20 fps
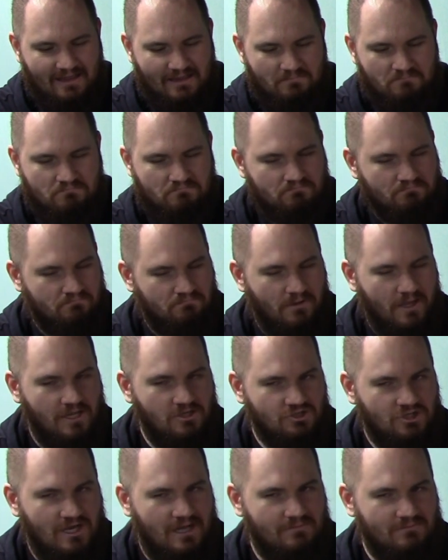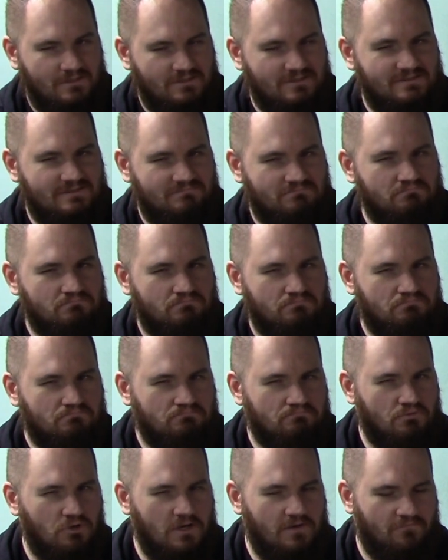Like paint job is
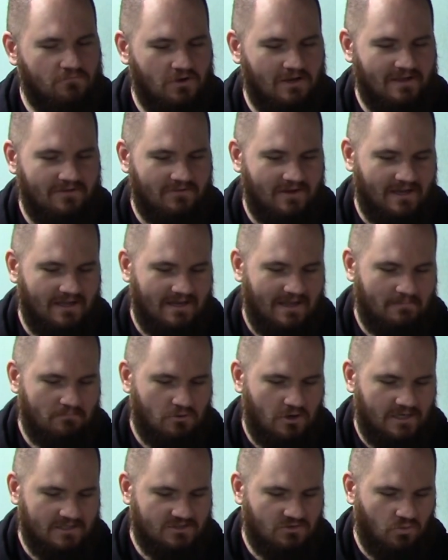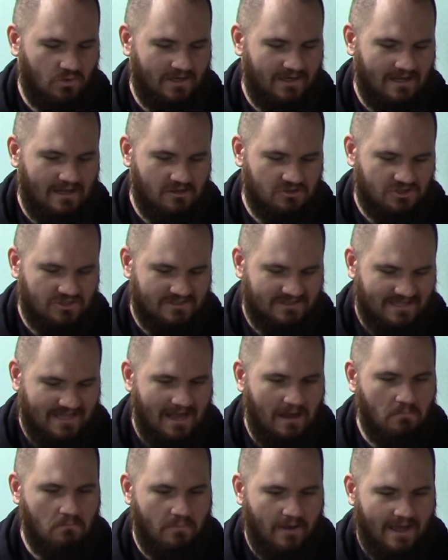pretty forgiving at that price. Twenty dollars is
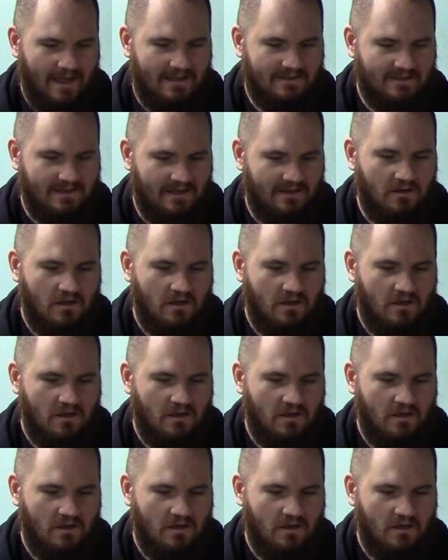not bad then.